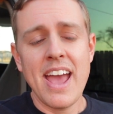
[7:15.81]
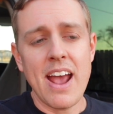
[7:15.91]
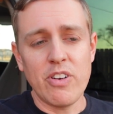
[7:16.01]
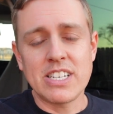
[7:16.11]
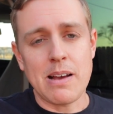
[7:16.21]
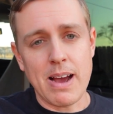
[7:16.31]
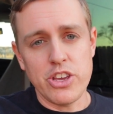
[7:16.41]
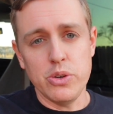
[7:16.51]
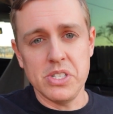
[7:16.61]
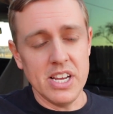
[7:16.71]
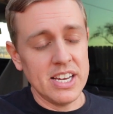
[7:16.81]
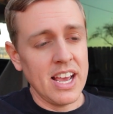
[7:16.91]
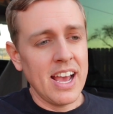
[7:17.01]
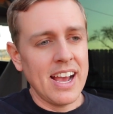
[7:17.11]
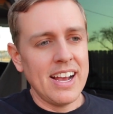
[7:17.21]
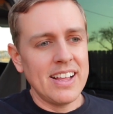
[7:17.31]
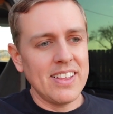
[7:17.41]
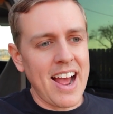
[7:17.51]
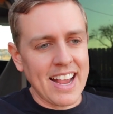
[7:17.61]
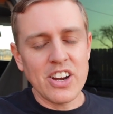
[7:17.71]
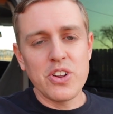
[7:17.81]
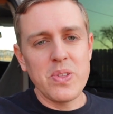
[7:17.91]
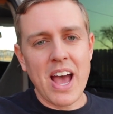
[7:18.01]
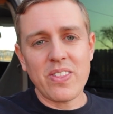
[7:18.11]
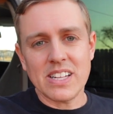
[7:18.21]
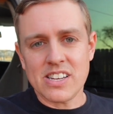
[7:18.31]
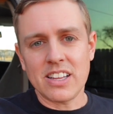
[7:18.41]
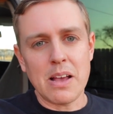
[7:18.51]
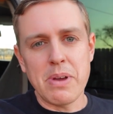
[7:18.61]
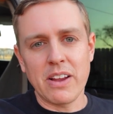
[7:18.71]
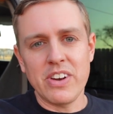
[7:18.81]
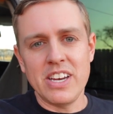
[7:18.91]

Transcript: every time I use it. I can do that, that's not that big of a